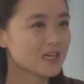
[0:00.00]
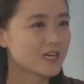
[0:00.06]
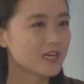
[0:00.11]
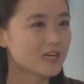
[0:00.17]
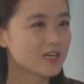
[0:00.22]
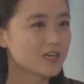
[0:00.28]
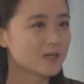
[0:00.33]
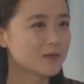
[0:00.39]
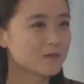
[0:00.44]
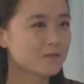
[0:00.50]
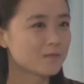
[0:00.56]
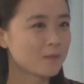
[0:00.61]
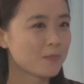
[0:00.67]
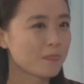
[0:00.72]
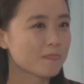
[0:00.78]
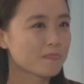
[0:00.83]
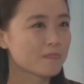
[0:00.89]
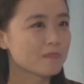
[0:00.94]

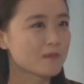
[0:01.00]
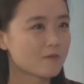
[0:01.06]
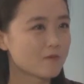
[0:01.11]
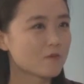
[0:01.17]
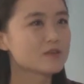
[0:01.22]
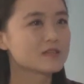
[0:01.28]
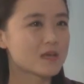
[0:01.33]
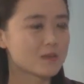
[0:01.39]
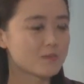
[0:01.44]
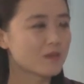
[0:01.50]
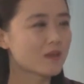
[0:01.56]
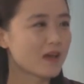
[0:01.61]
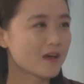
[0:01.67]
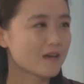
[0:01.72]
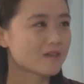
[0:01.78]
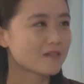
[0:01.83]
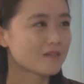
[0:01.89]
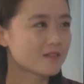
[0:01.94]
For example,
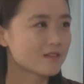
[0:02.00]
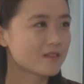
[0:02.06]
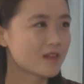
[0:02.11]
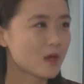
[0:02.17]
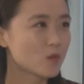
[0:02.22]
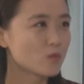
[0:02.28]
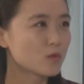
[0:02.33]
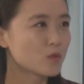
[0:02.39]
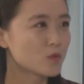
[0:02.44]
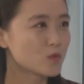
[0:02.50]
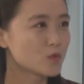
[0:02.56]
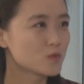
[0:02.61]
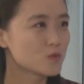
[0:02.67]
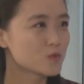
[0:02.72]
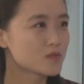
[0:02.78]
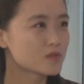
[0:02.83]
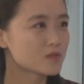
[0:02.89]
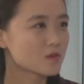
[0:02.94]
they would
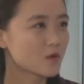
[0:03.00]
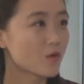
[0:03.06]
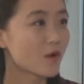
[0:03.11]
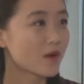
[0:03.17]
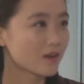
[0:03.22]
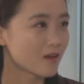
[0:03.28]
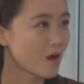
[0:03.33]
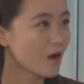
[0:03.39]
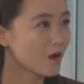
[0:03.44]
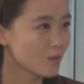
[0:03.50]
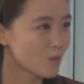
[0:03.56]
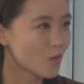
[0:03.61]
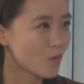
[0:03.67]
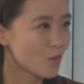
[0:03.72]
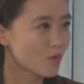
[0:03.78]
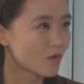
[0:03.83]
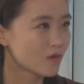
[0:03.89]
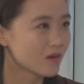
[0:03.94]
use credit card
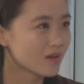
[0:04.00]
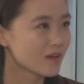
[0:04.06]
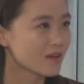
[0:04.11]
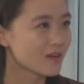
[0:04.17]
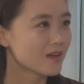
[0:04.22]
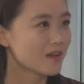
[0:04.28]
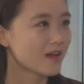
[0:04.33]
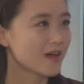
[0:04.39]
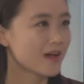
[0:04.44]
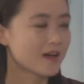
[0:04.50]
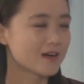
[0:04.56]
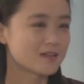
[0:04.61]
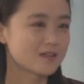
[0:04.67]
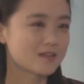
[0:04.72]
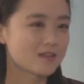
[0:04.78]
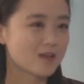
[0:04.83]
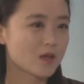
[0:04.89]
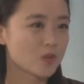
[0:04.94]
more,
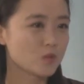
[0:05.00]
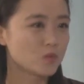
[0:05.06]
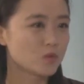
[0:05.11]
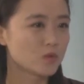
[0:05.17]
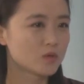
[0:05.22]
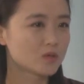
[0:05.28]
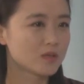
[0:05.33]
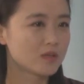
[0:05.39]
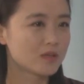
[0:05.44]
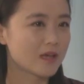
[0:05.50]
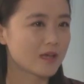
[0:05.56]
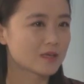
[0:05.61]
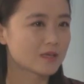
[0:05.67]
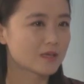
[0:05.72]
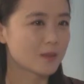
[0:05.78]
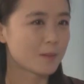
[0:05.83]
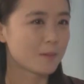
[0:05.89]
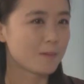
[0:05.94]
and they would
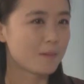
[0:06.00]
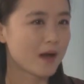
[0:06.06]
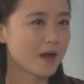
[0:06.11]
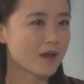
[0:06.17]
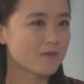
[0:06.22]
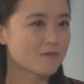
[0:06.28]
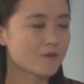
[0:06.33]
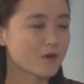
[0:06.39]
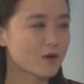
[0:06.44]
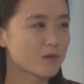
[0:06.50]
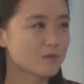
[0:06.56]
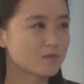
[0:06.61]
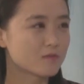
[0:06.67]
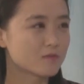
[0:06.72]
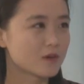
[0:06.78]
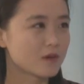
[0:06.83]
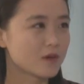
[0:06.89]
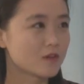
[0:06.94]
buy
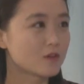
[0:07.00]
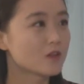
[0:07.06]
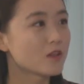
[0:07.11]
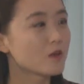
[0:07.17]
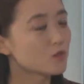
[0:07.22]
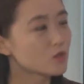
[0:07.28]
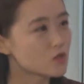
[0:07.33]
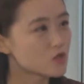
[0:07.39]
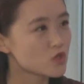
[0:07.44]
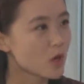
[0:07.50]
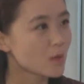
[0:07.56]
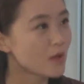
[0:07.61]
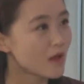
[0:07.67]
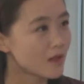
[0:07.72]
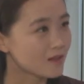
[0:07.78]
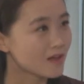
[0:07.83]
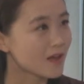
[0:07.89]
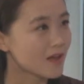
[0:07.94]
from, they would shop
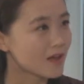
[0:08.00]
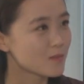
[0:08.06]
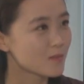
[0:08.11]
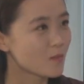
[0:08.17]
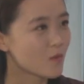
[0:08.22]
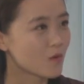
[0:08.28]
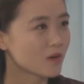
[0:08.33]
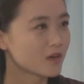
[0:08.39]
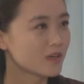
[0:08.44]
online more.